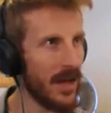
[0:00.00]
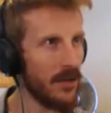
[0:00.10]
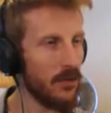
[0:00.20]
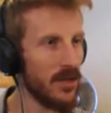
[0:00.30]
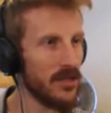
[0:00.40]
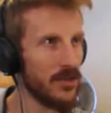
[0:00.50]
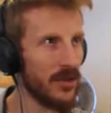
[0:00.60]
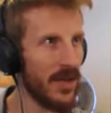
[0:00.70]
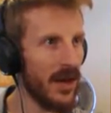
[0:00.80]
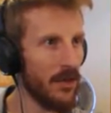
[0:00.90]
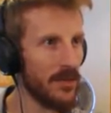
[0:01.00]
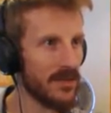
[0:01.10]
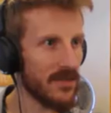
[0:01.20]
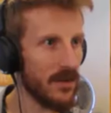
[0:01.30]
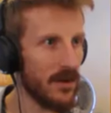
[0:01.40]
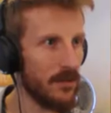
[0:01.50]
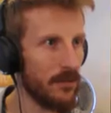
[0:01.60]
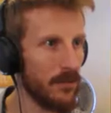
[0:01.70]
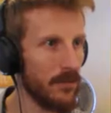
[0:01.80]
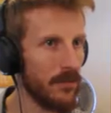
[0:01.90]
I don't want to do it now because I'll, I'll,
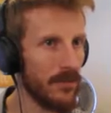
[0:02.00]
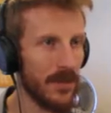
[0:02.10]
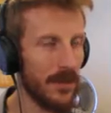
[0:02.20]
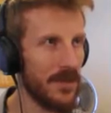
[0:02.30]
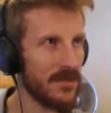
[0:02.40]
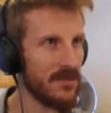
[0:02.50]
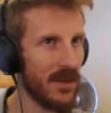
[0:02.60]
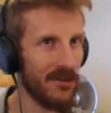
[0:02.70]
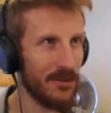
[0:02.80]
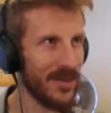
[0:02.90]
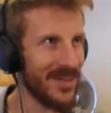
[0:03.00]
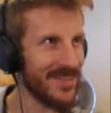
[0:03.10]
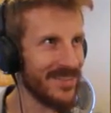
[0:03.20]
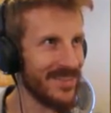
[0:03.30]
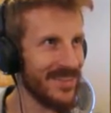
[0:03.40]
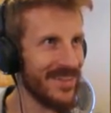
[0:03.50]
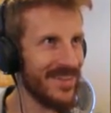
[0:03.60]
I'm in a scary place